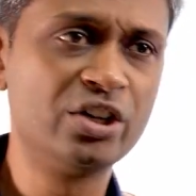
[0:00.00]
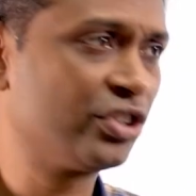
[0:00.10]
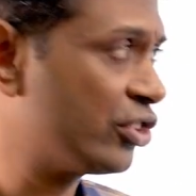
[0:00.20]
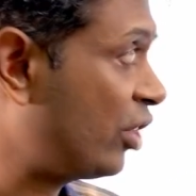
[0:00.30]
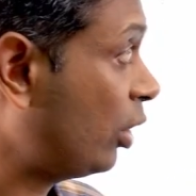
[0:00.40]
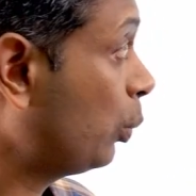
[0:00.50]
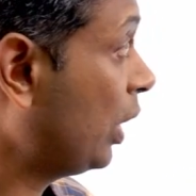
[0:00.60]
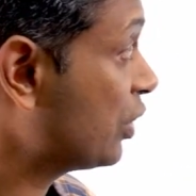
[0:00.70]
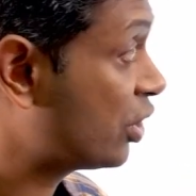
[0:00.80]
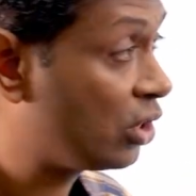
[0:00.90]
She's done
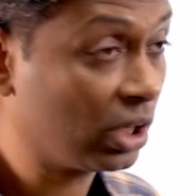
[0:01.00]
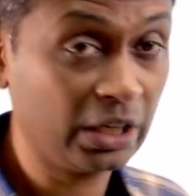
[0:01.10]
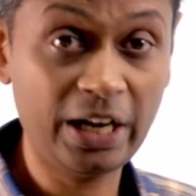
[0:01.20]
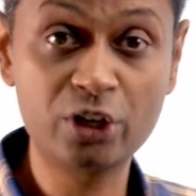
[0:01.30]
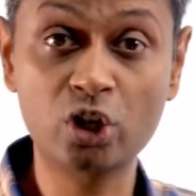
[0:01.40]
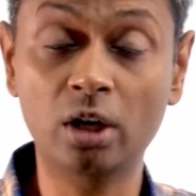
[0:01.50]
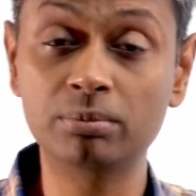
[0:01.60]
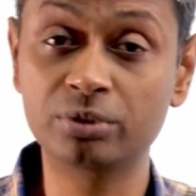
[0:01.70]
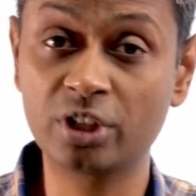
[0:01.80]
well. She's got a great job.